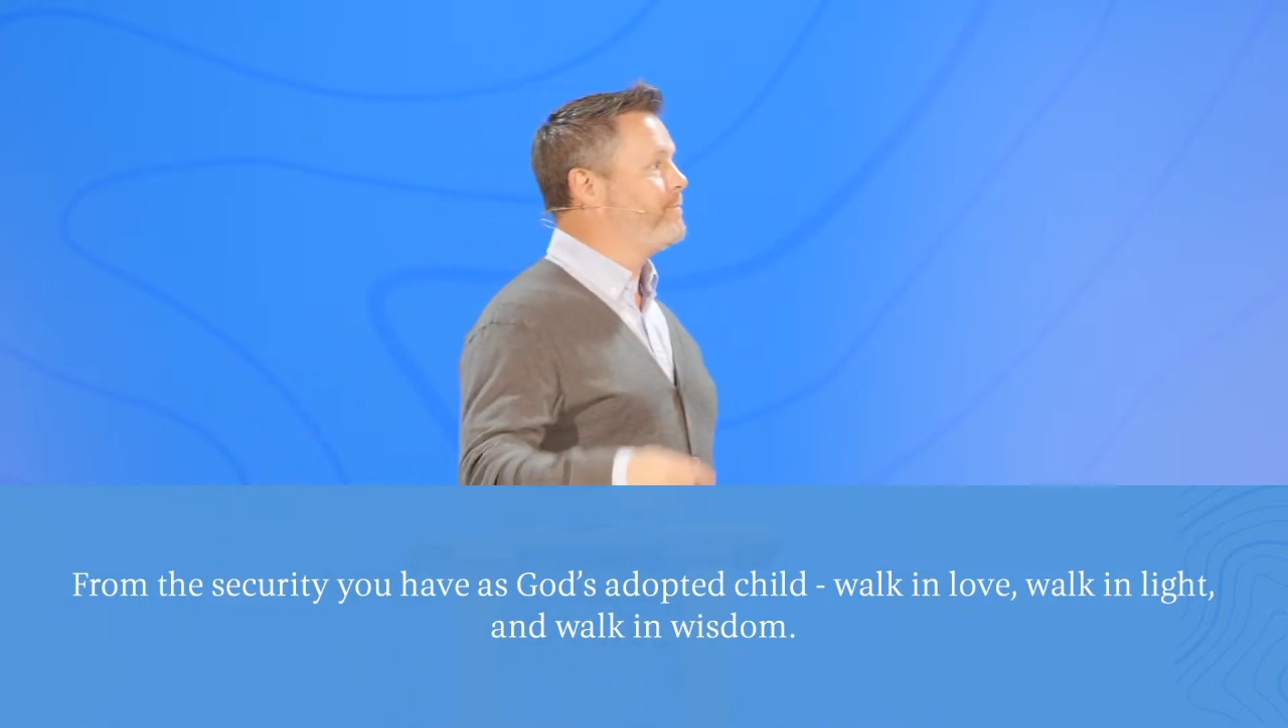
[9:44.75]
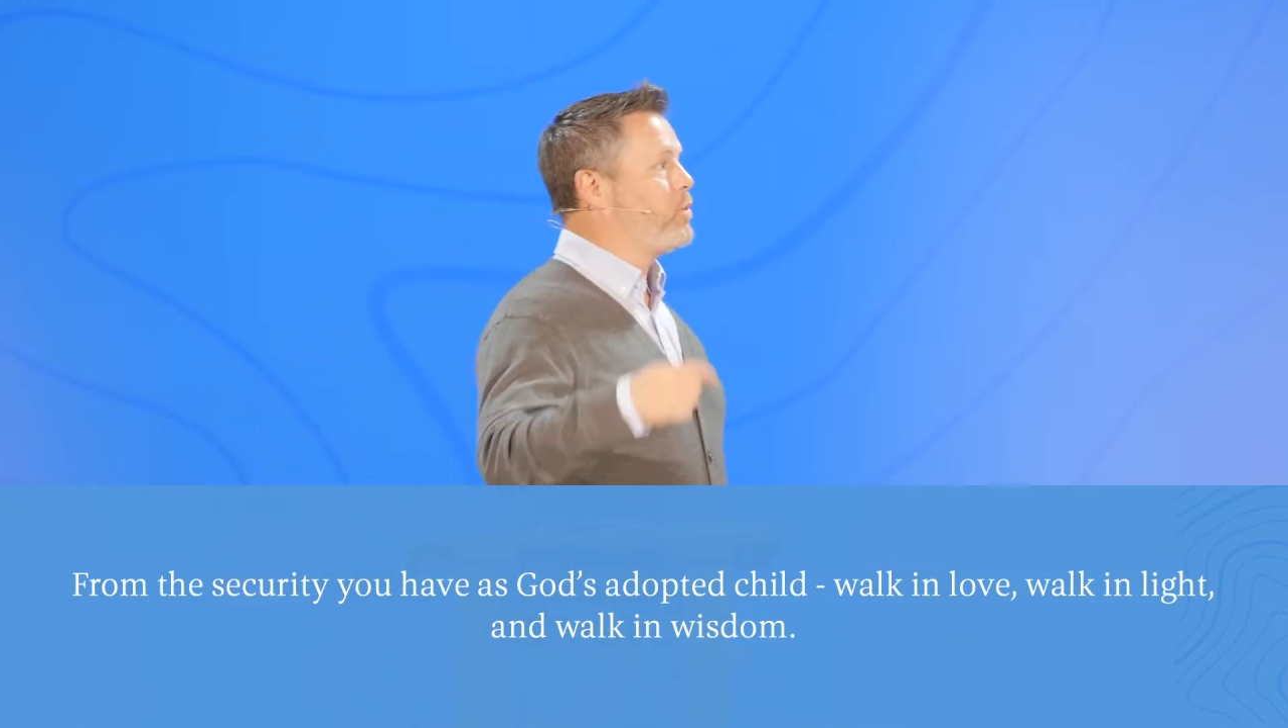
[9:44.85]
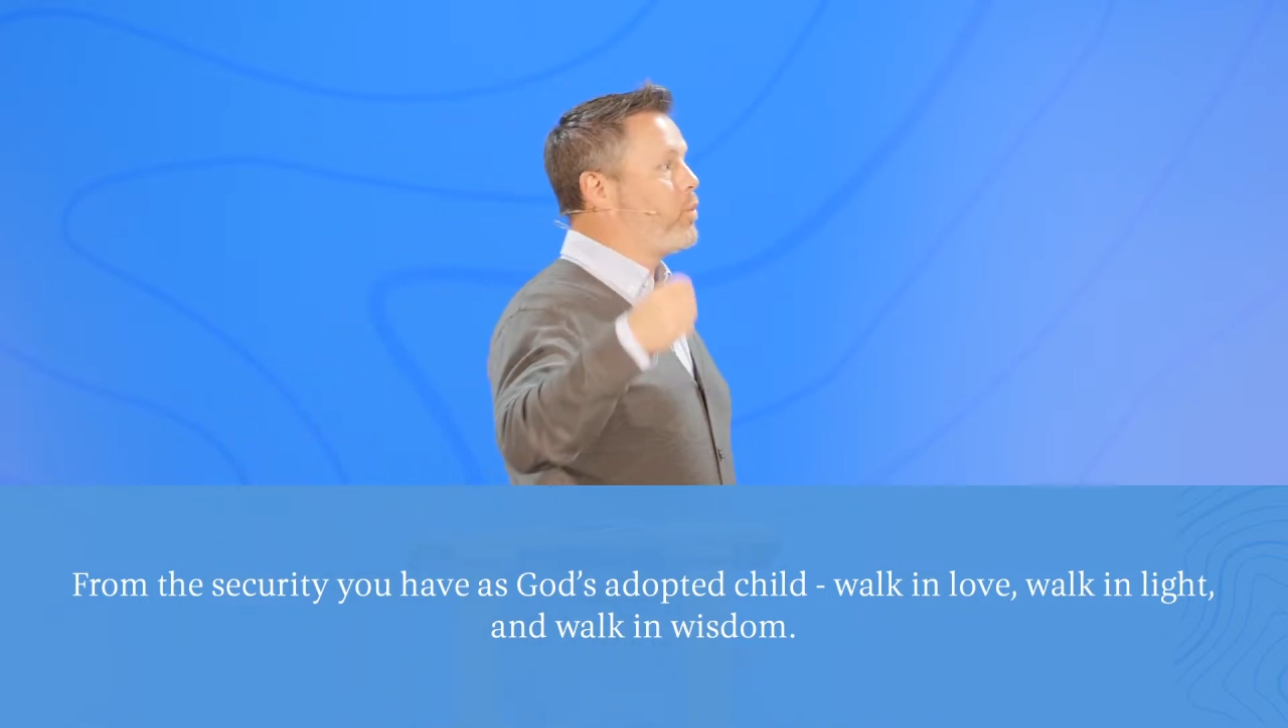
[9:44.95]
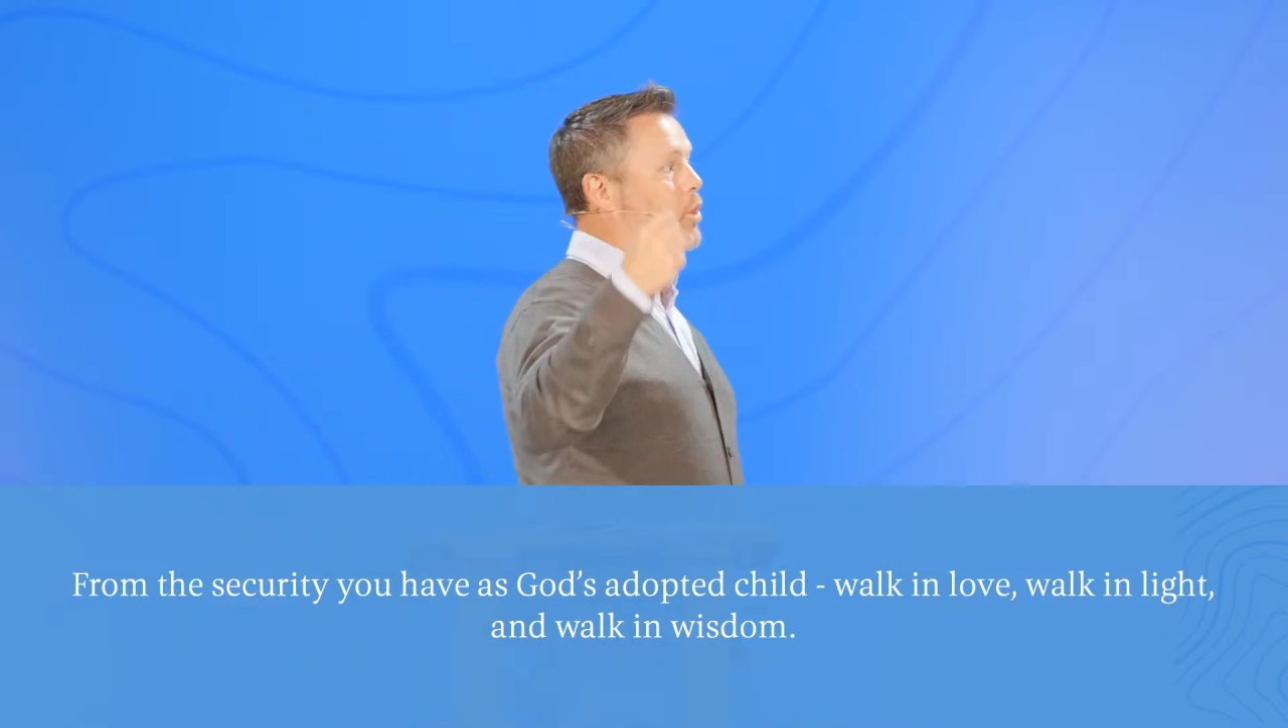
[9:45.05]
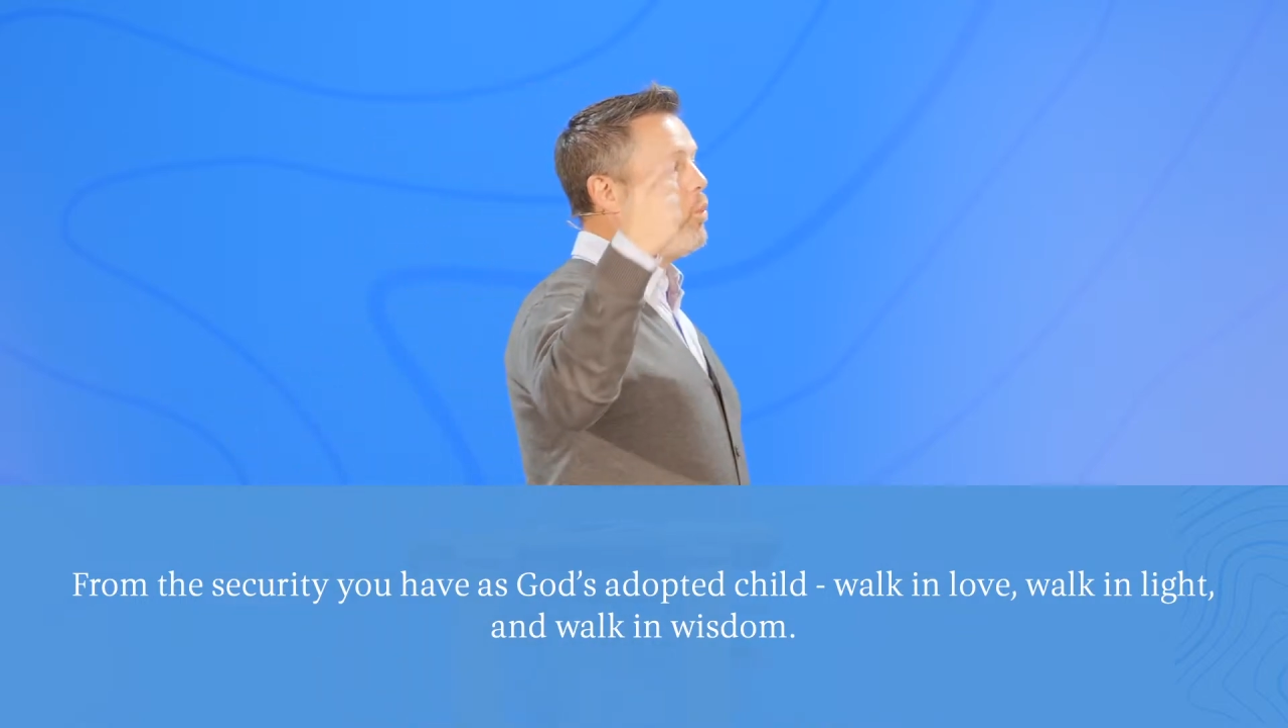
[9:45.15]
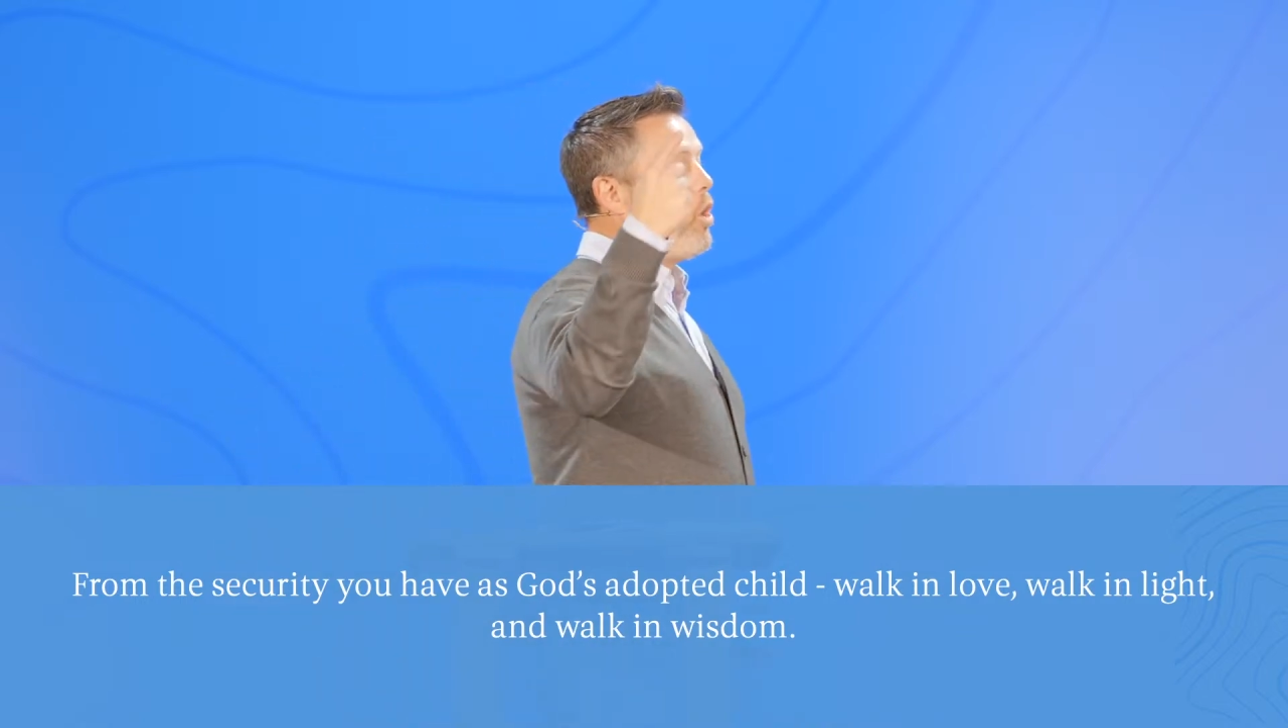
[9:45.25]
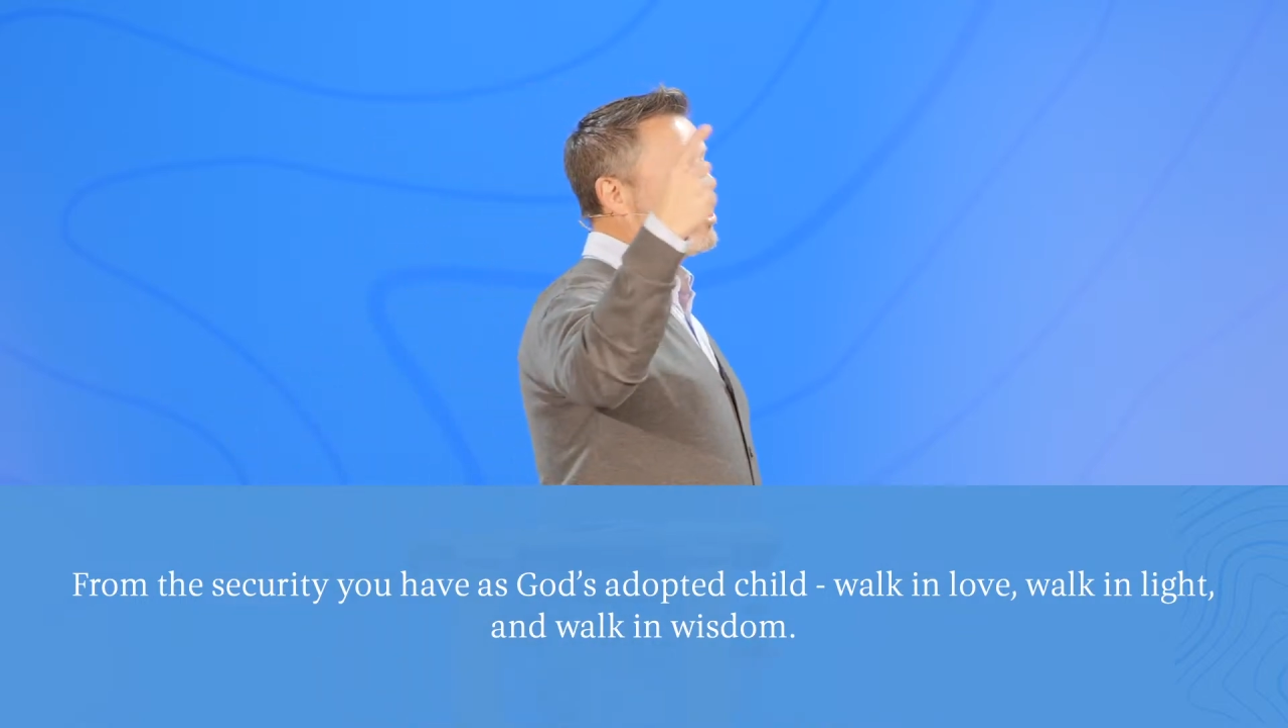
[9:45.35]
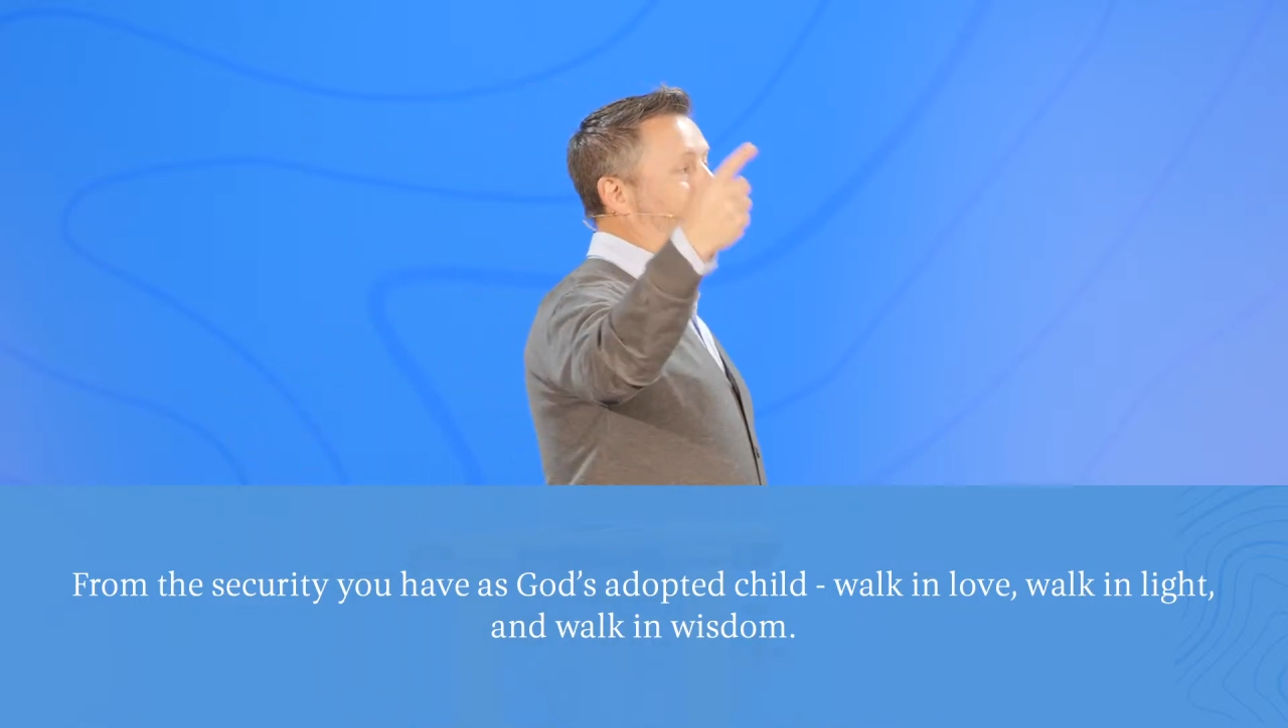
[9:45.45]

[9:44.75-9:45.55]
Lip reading: we're to walk